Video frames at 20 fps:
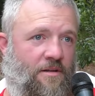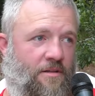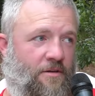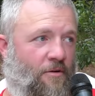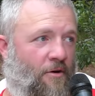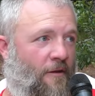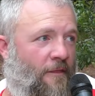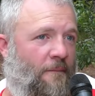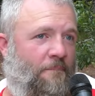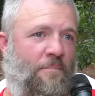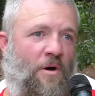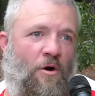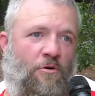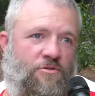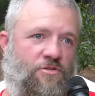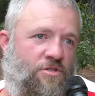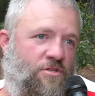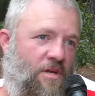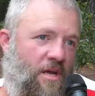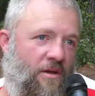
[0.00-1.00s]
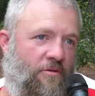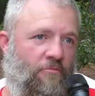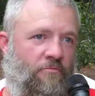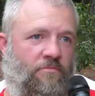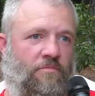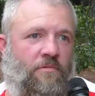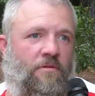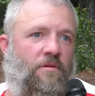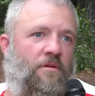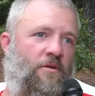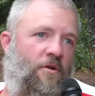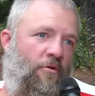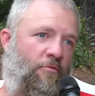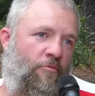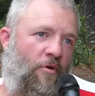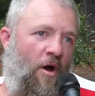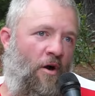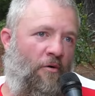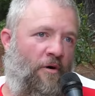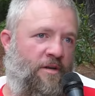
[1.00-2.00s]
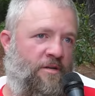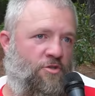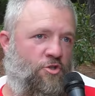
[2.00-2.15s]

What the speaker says: They're on the boats getting, rowing.